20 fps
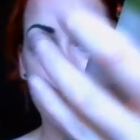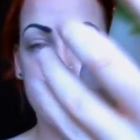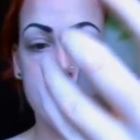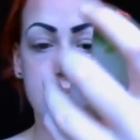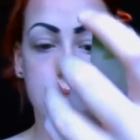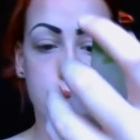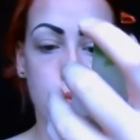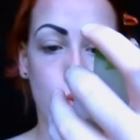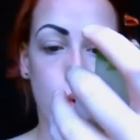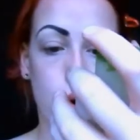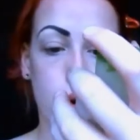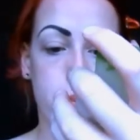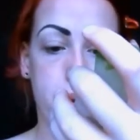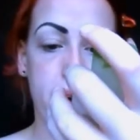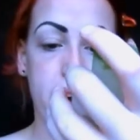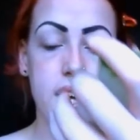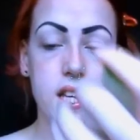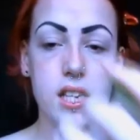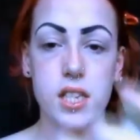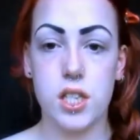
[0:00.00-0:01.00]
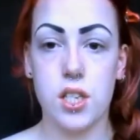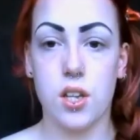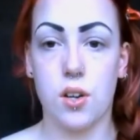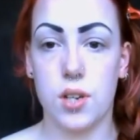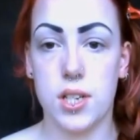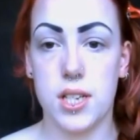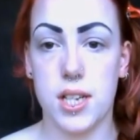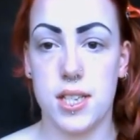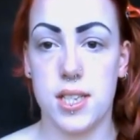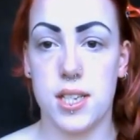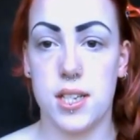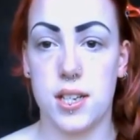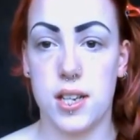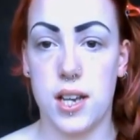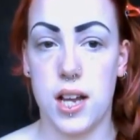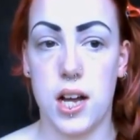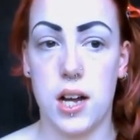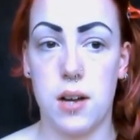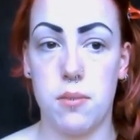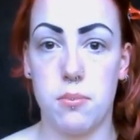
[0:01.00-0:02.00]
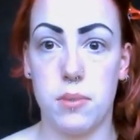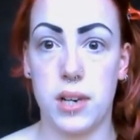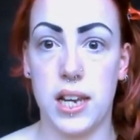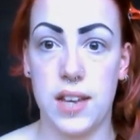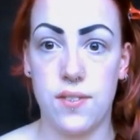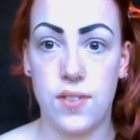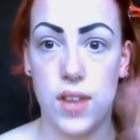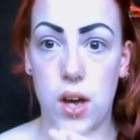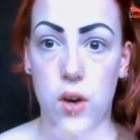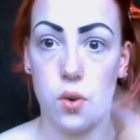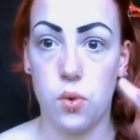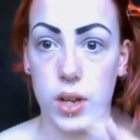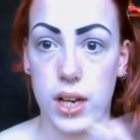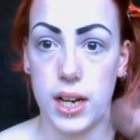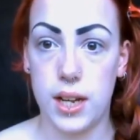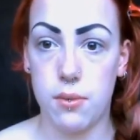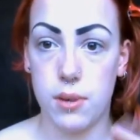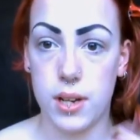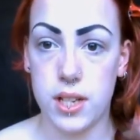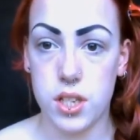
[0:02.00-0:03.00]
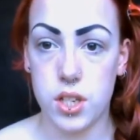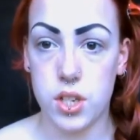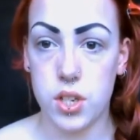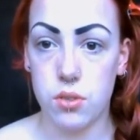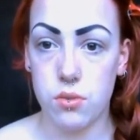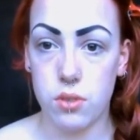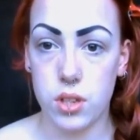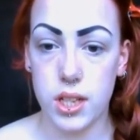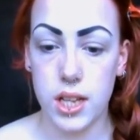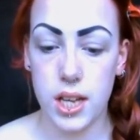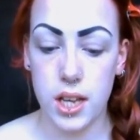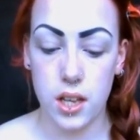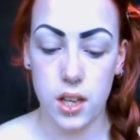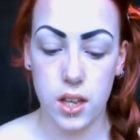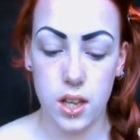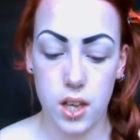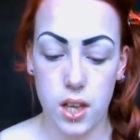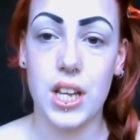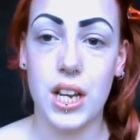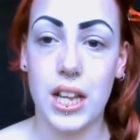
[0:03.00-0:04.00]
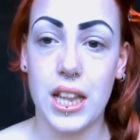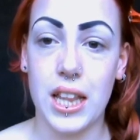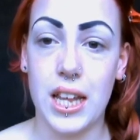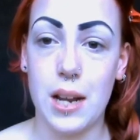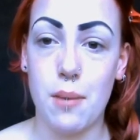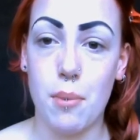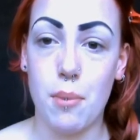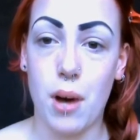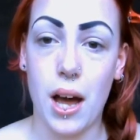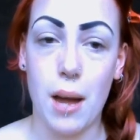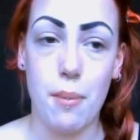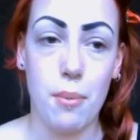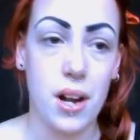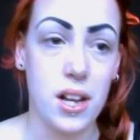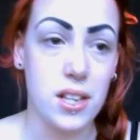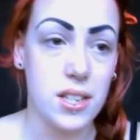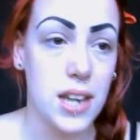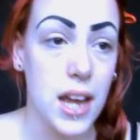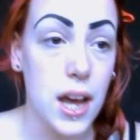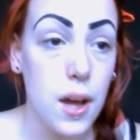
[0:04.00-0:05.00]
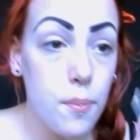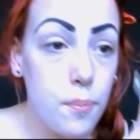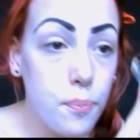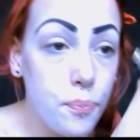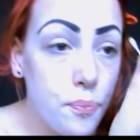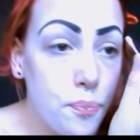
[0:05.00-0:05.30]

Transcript: and it's water-based, so it doesn't leave that oily residue on there. I'm going to clean up my eyebrows now.